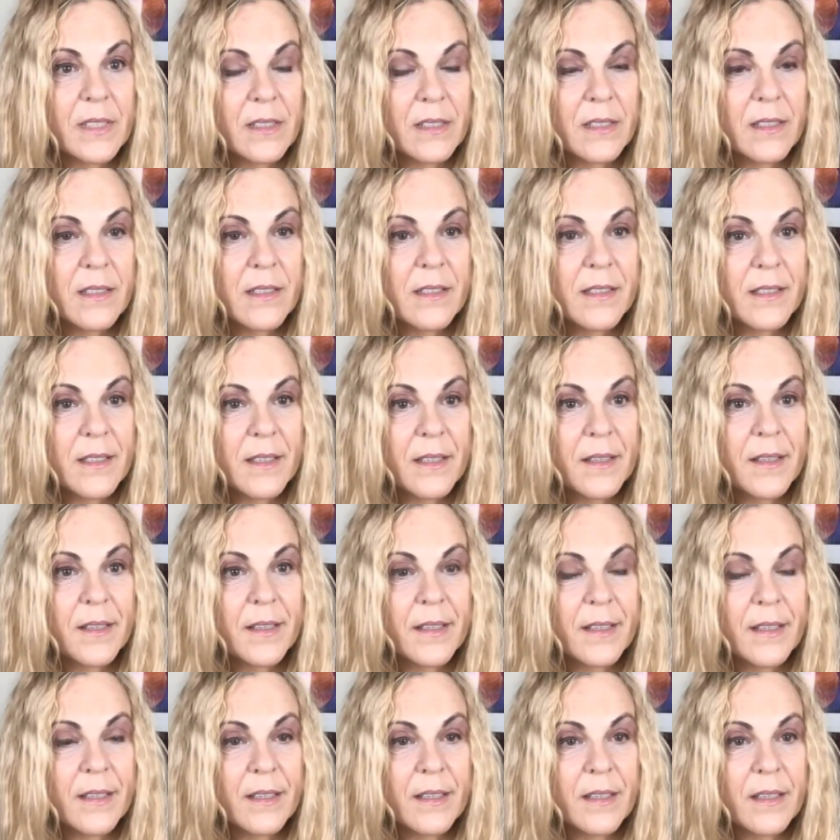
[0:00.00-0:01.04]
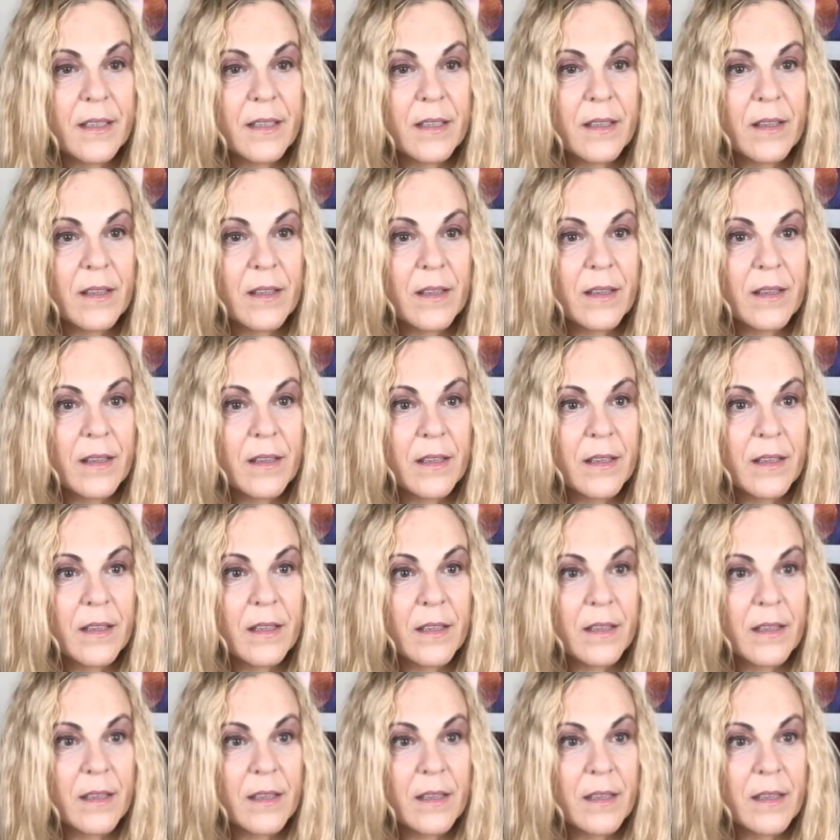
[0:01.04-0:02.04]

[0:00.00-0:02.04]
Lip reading: This person isn't speaking.